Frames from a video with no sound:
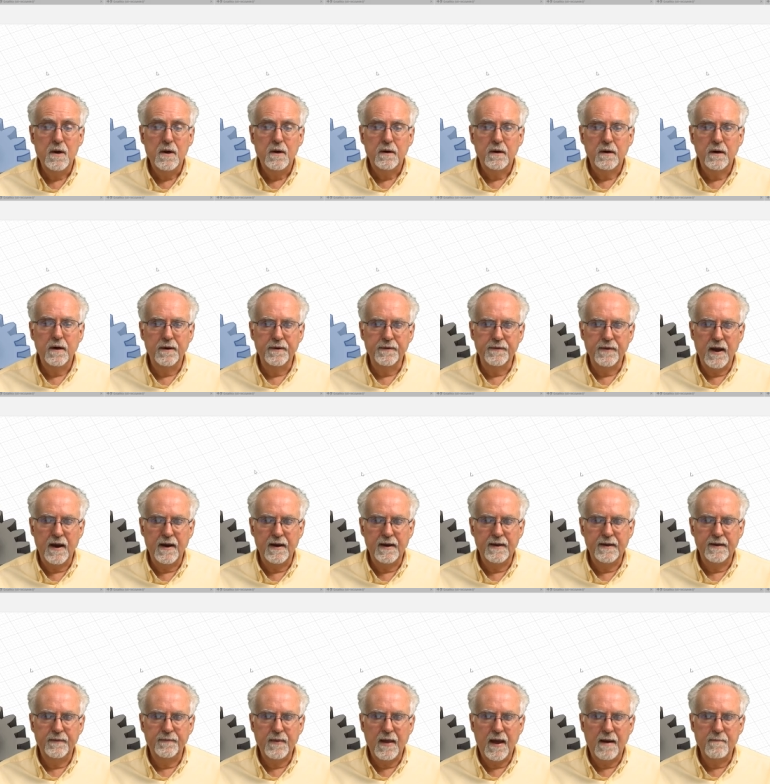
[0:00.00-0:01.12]
Or uh,
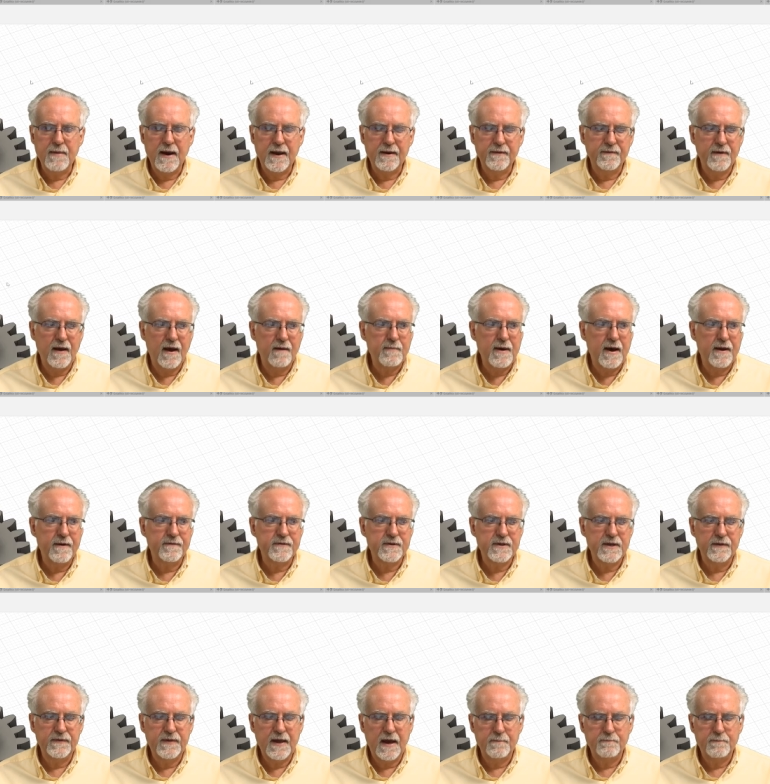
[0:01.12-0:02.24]
I might have I might have
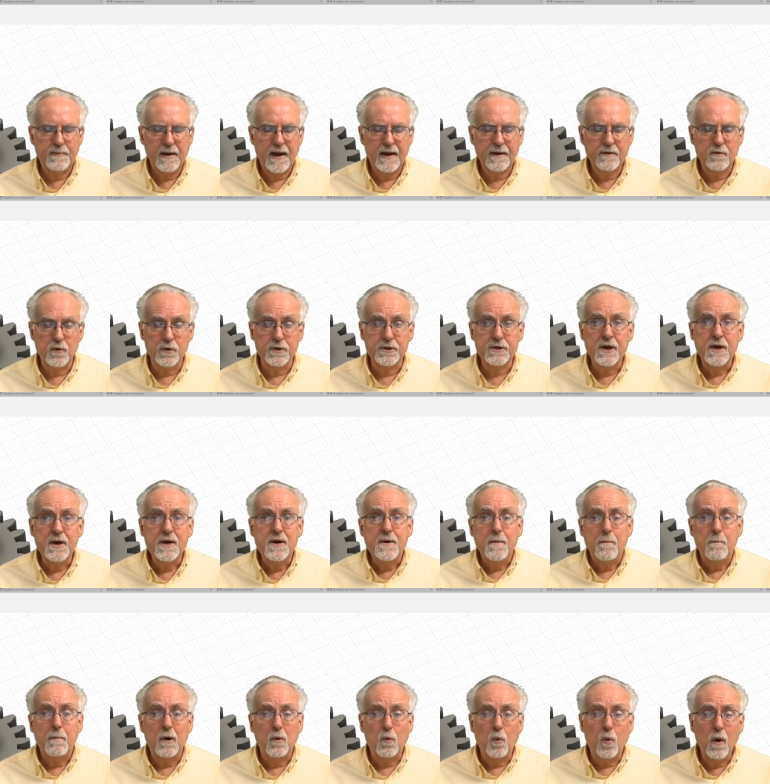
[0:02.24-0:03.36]
said that backwards.
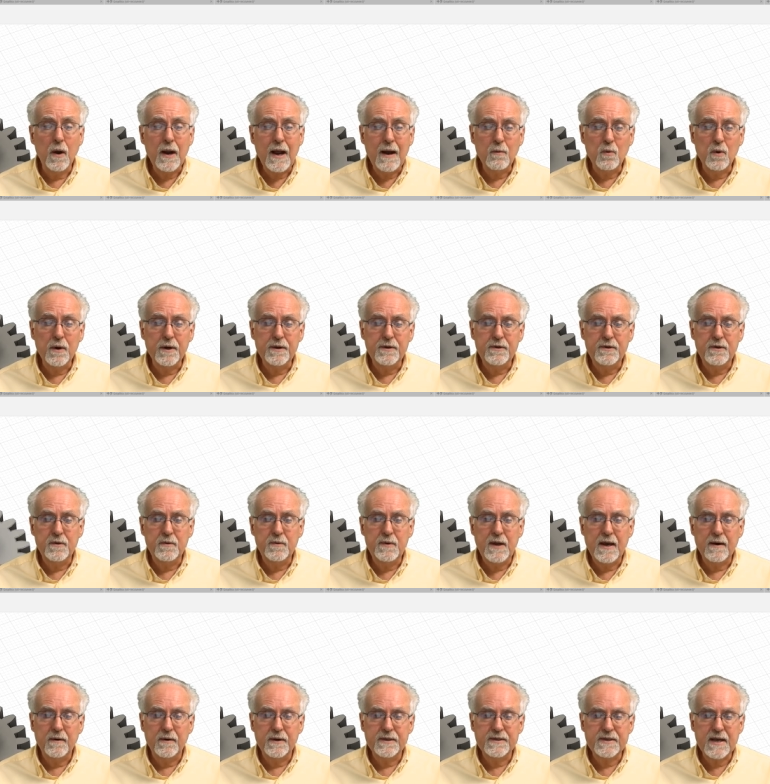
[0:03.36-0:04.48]
But what I want to do
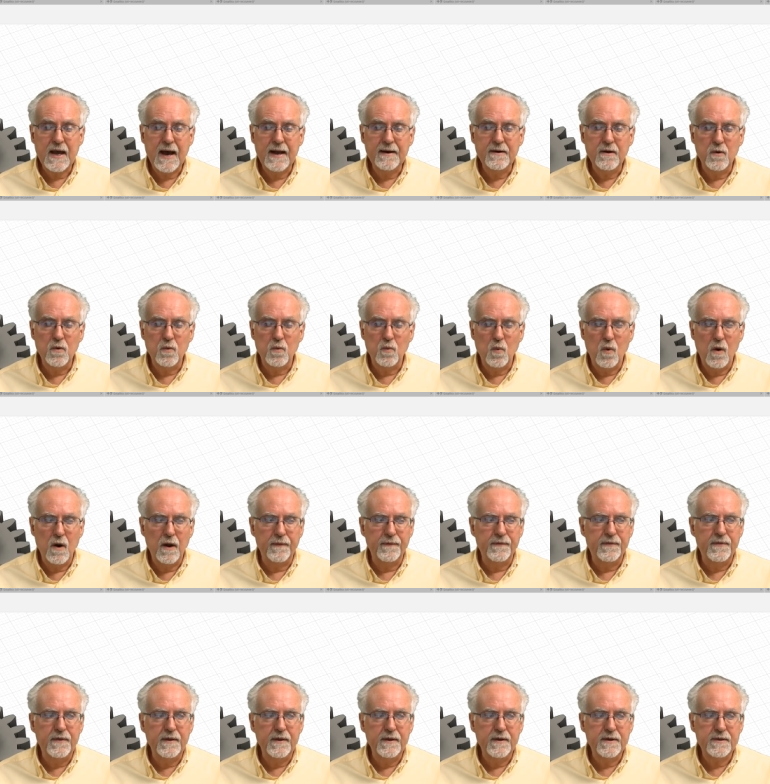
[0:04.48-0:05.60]
now is I don't want
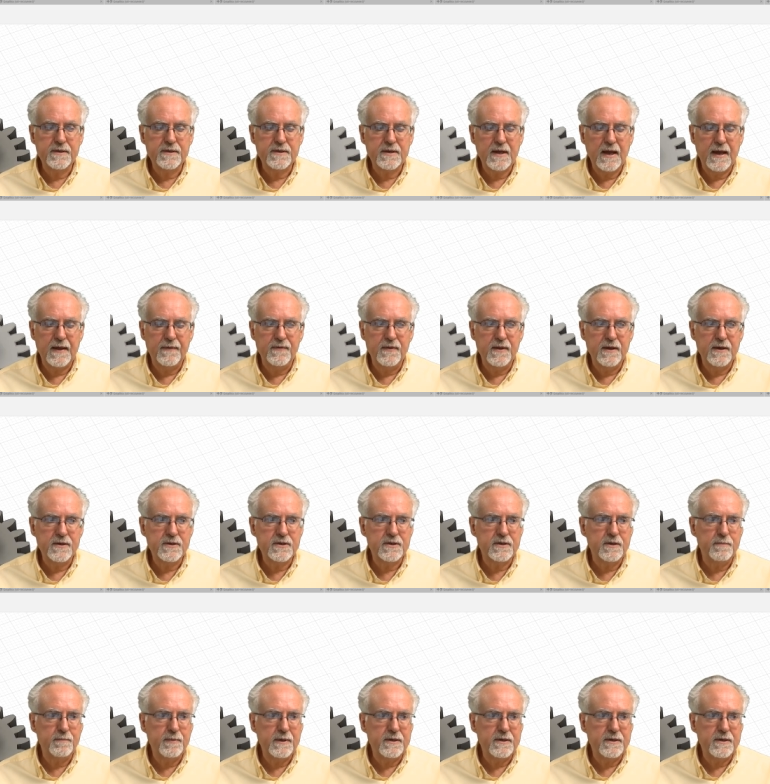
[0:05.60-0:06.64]
this and this to be